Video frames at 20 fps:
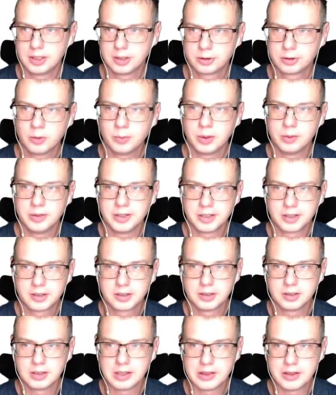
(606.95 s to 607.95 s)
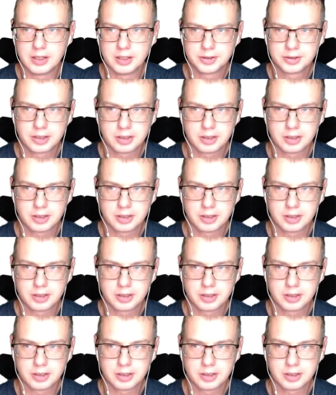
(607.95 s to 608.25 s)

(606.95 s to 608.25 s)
Anton Babenko, and then